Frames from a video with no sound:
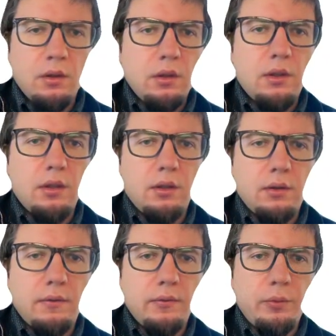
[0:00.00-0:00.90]

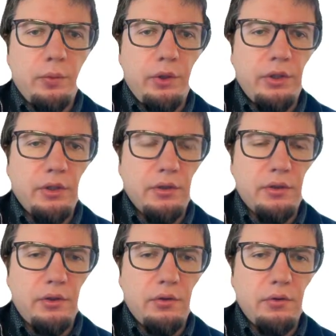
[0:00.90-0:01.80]
We need
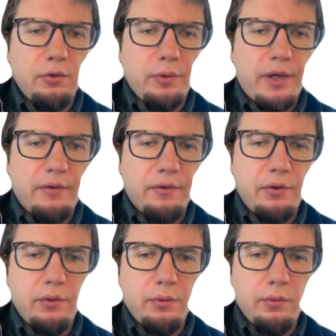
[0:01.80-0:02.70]
Q. Do we have
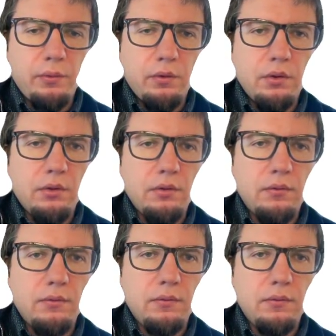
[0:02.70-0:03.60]
Q?
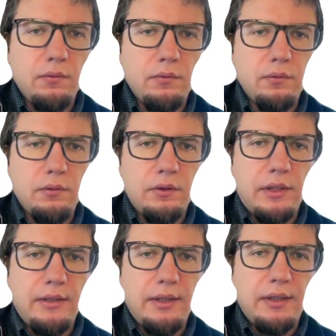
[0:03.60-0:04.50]

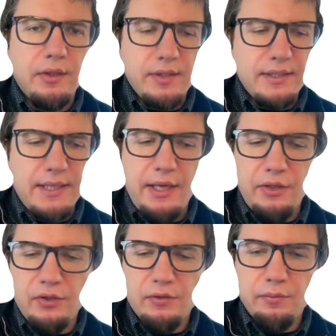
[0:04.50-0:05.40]
Not at this
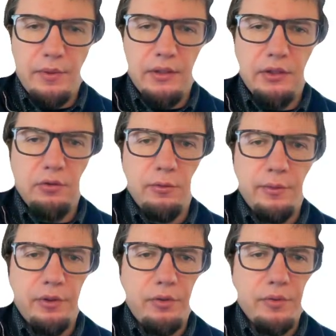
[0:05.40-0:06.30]
stage, but it will be
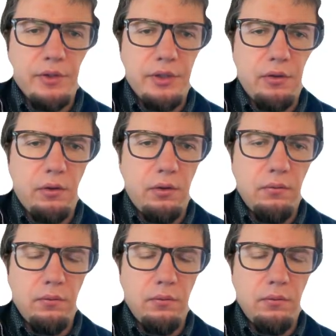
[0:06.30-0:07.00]
Q0,